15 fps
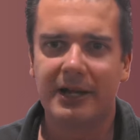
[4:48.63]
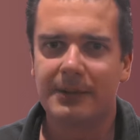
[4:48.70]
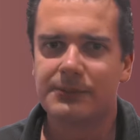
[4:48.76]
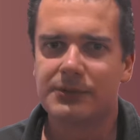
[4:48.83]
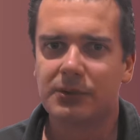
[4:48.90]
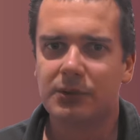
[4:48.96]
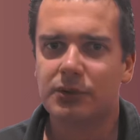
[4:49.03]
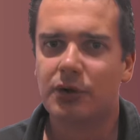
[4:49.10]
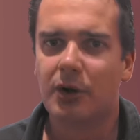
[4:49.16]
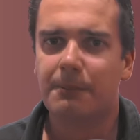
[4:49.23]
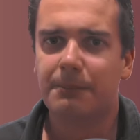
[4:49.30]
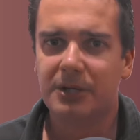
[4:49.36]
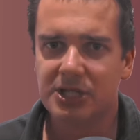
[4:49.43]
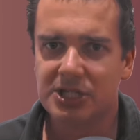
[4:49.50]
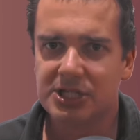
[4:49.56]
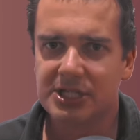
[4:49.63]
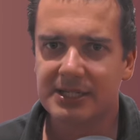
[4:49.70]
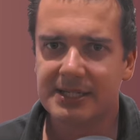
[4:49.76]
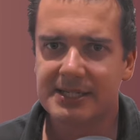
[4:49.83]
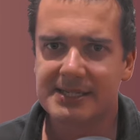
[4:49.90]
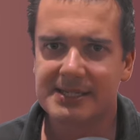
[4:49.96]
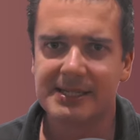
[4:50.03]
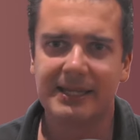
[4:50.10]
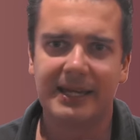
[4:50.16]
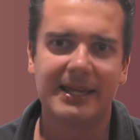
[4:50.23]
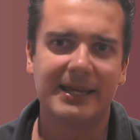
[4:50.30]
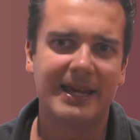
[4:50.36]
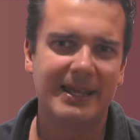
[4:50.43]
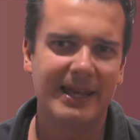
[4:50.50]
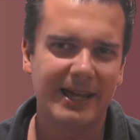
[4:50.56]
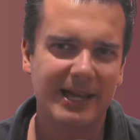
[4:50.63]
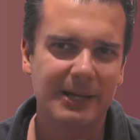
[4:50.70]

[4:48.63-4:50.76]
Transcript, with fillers: absolute completionists and I can